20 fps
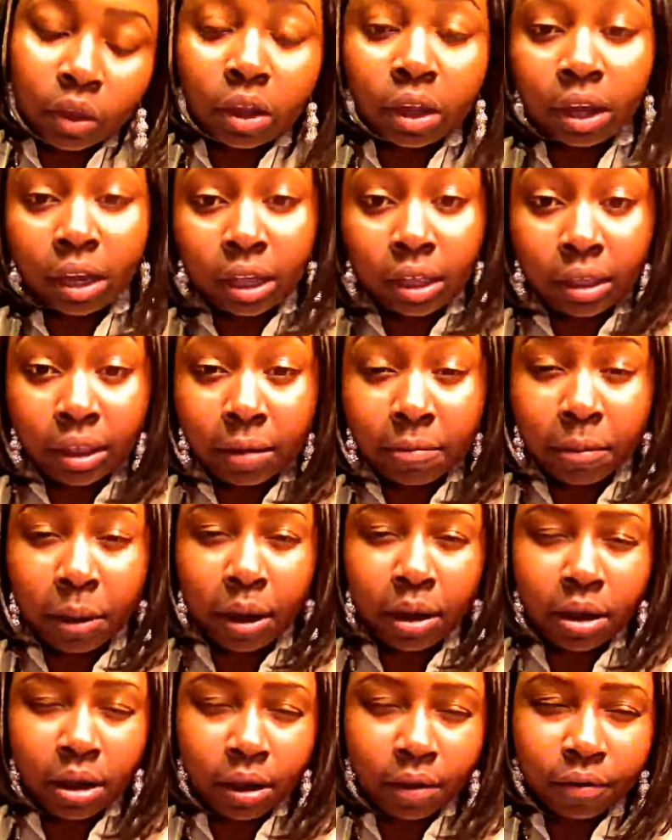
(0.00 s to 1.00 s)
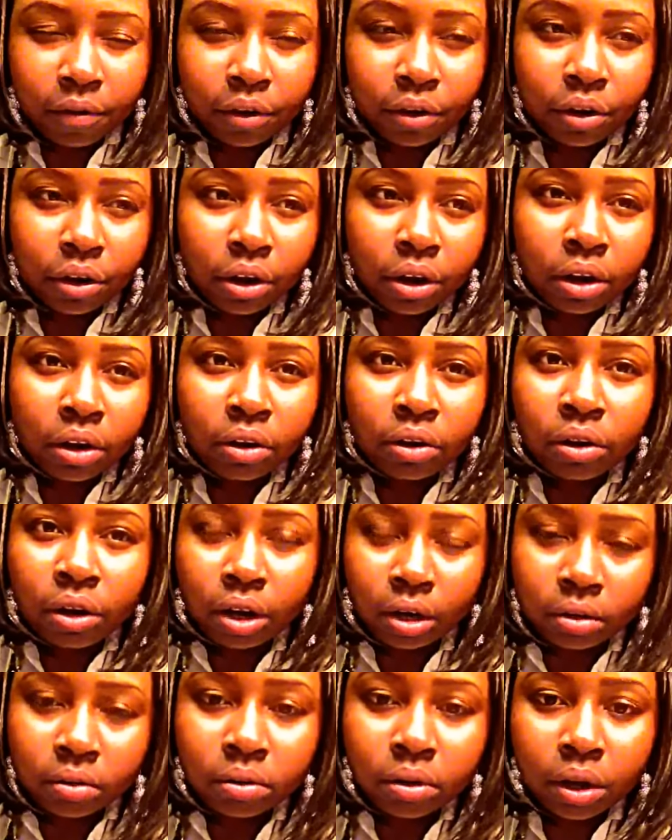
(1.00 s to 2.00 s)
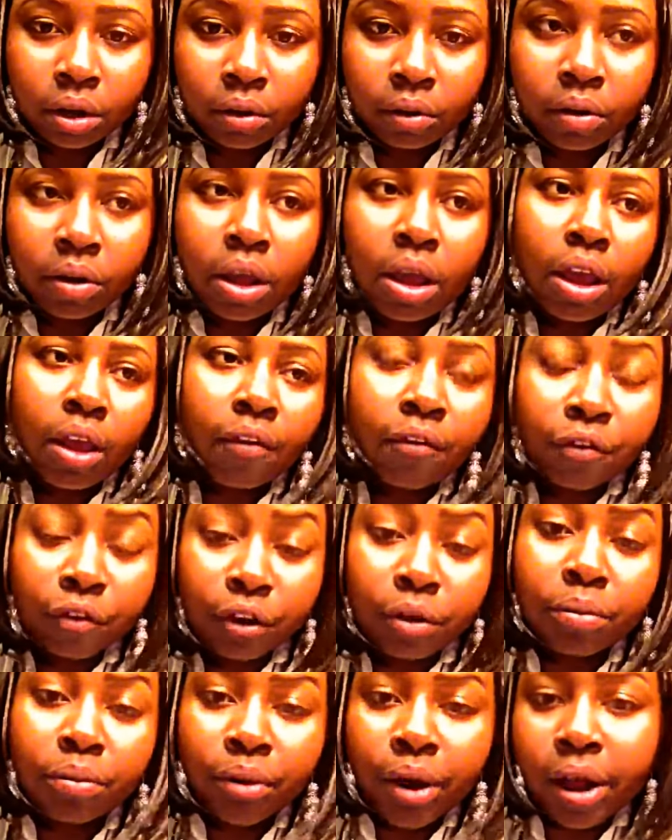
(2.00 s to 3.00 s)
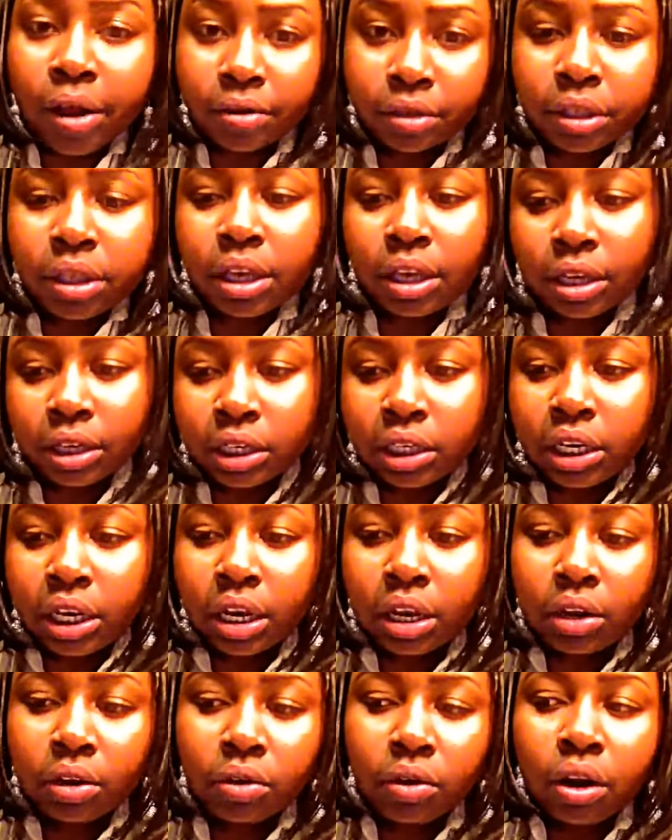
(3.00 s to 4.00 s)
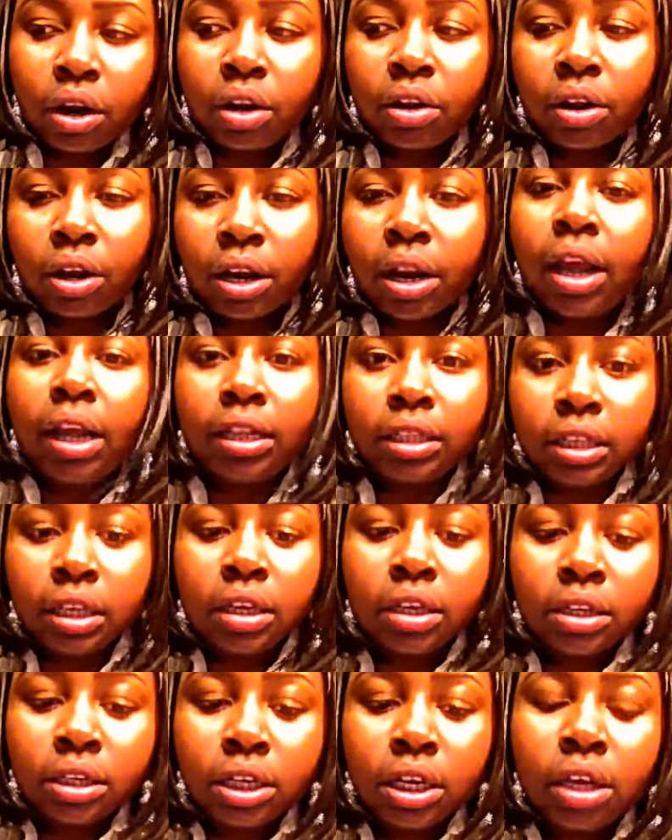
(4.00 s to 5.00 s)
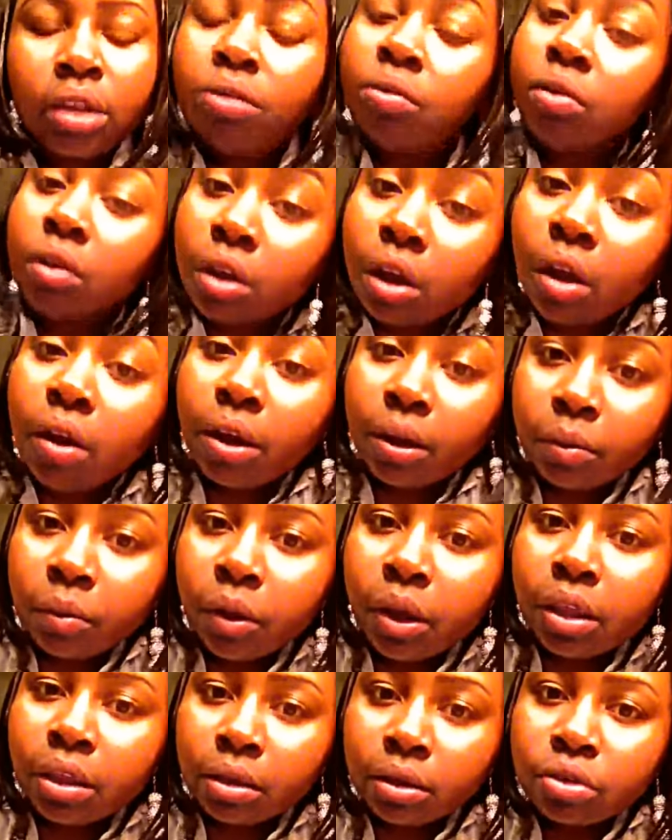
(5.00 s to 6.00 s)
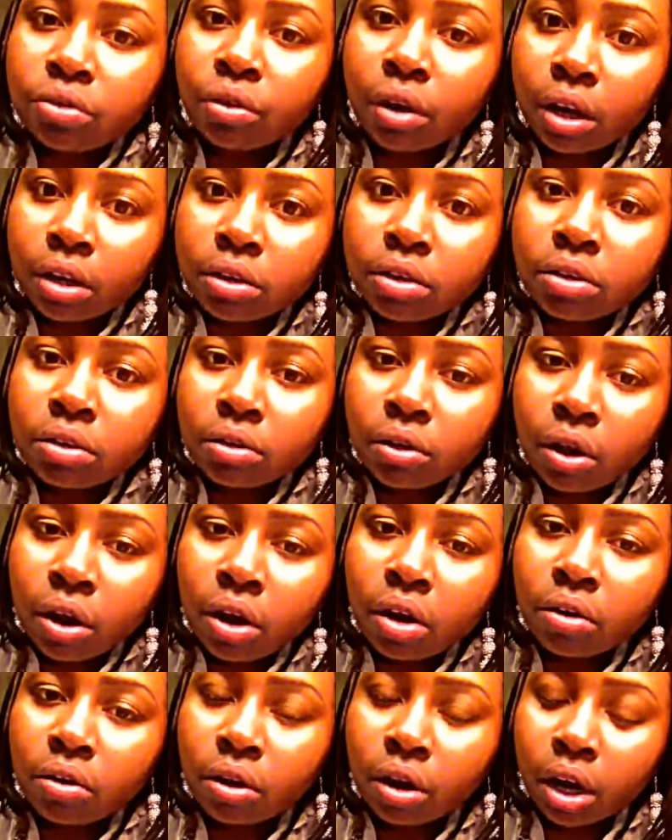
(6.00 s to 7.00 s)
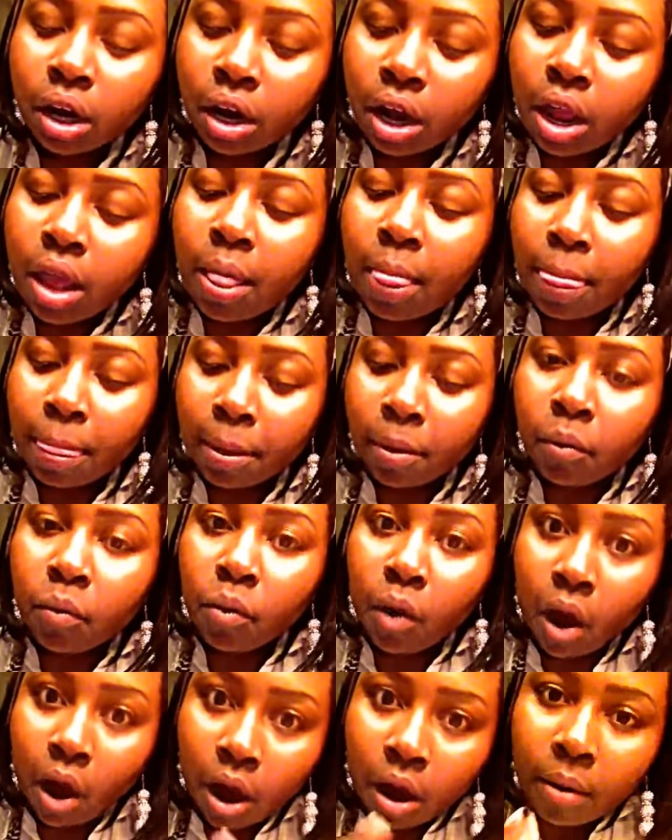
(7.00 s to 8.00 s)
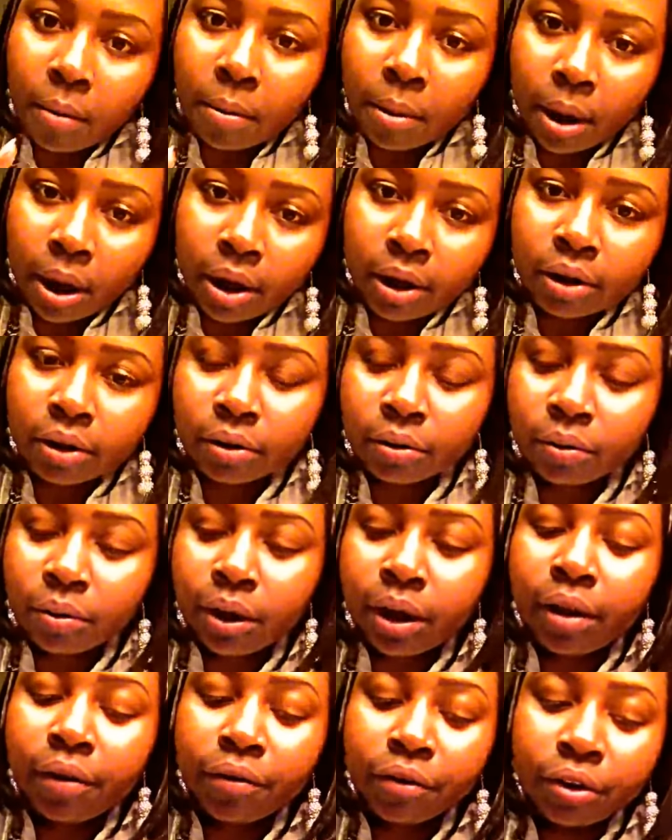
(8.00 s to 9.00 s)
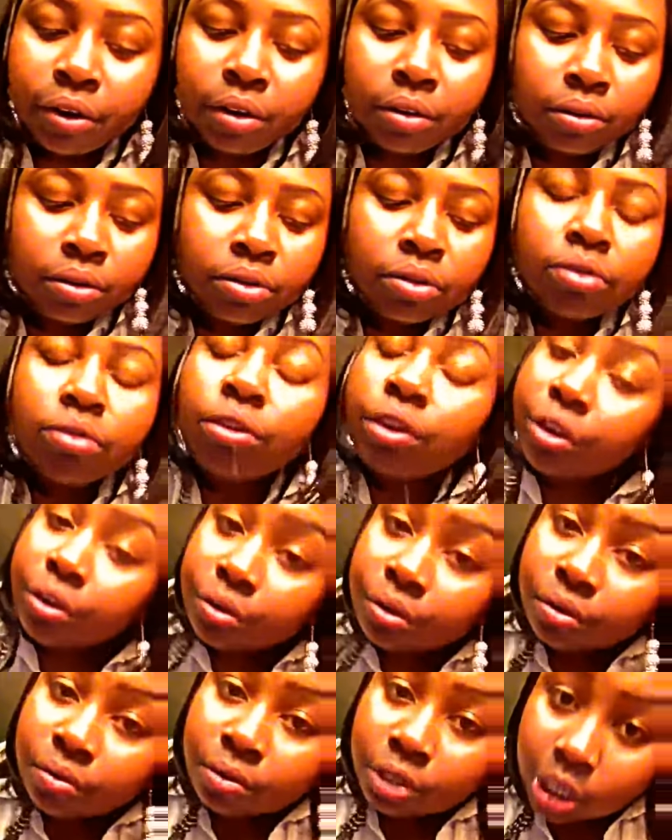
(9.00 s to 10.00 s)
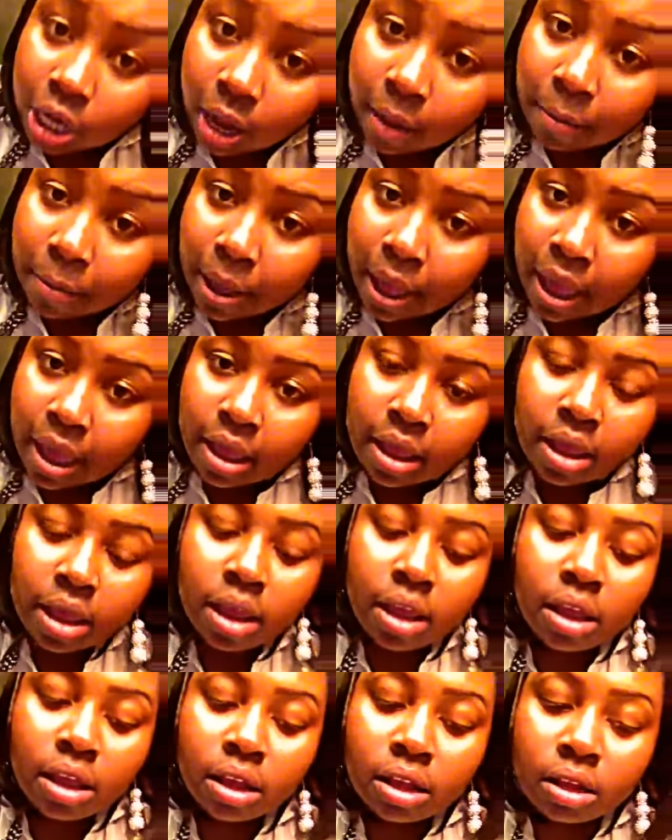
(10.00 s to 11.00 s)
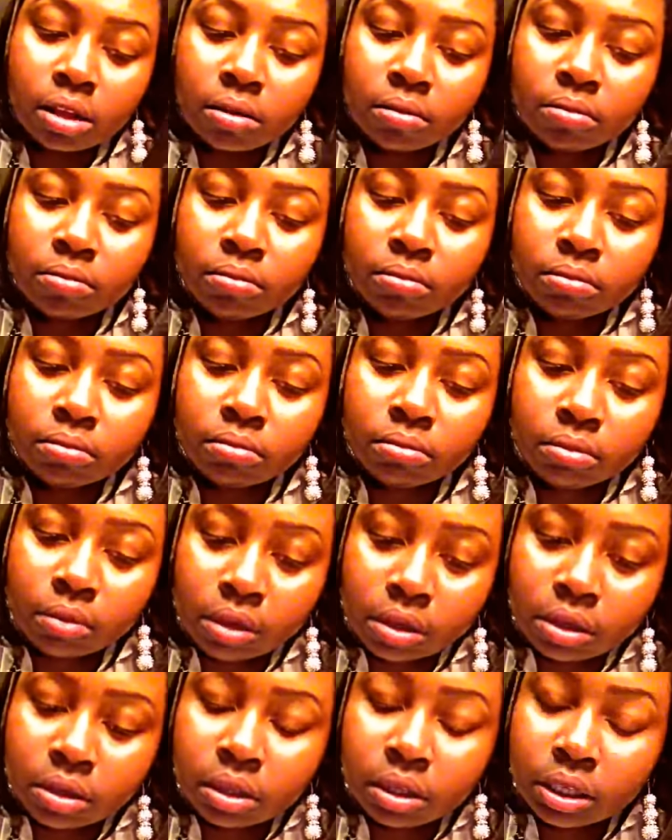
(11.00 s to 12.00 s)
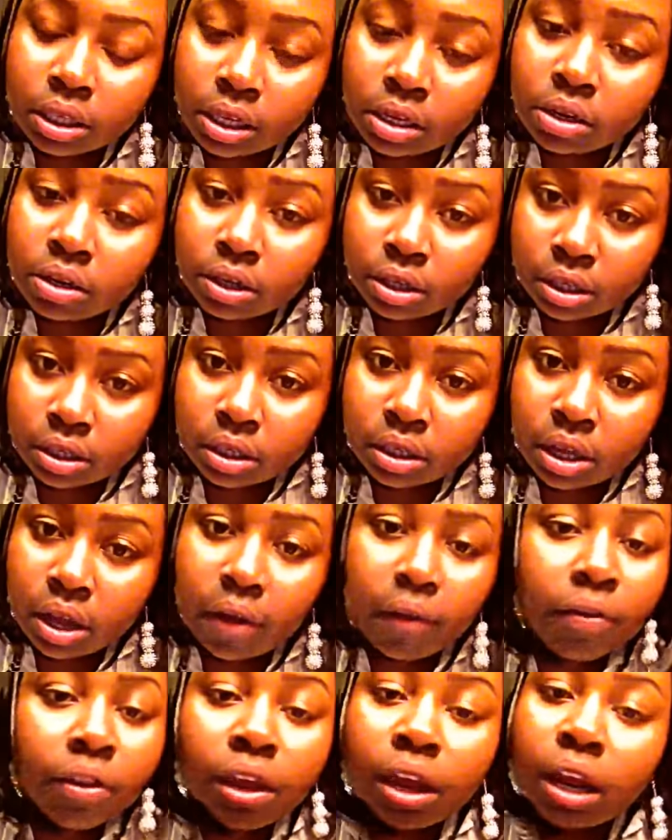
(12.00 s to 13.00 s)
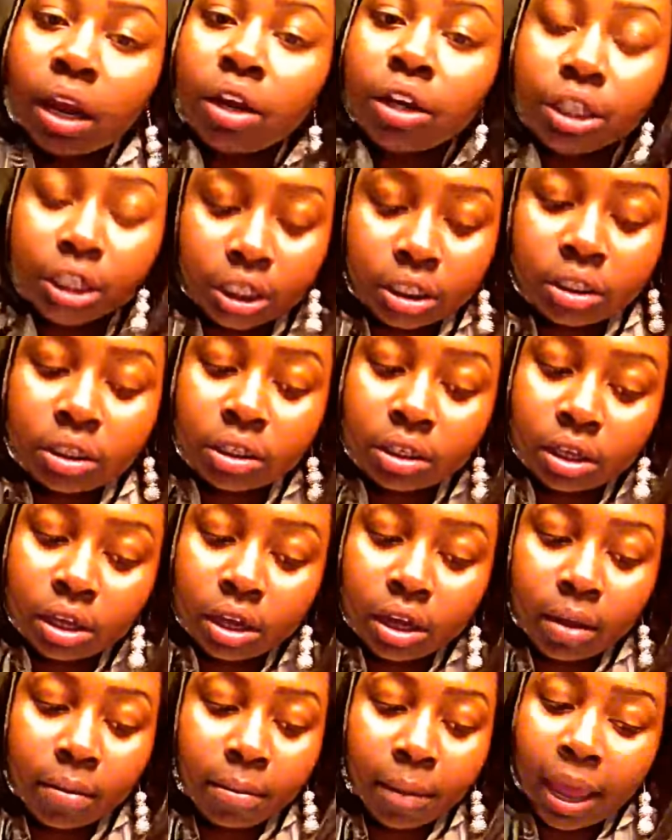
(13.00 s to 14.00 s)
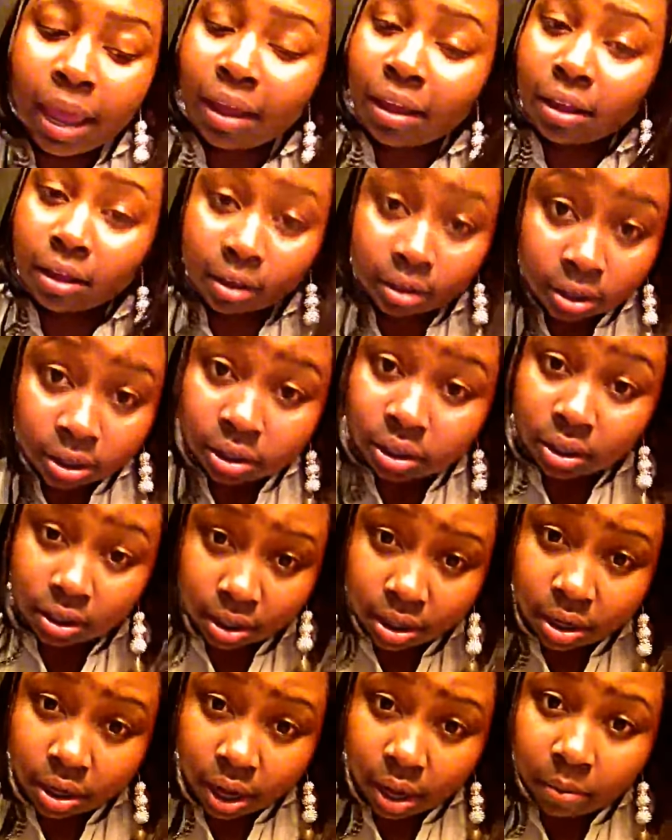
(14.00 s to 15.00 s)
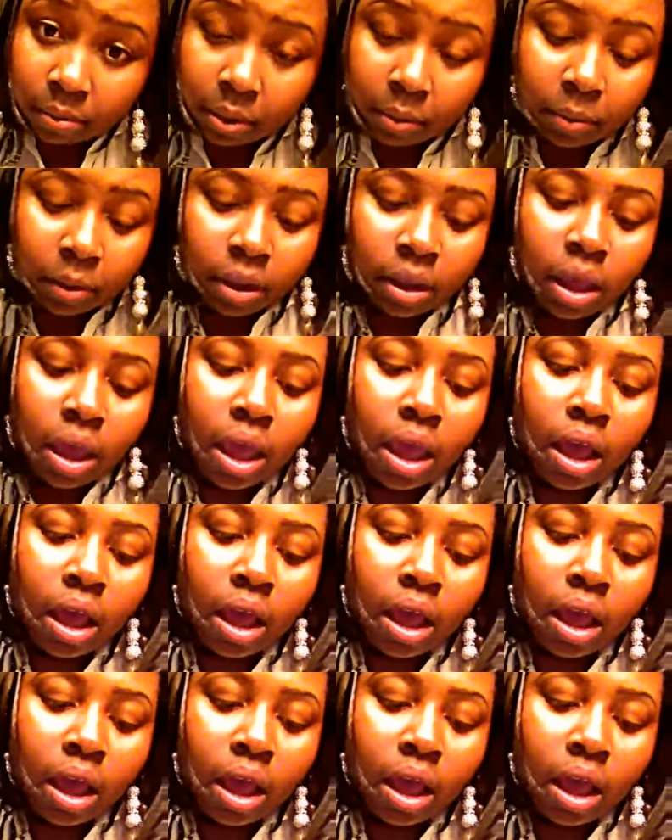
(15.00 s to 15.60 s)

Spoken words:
anything by CoverGirl, or if you're a brown skin chick or you're a light skin chick, you can go with drugstore or Walmart or whatever store you shop at. Concealers and stuff, they are just as good. MAC is just a name to me.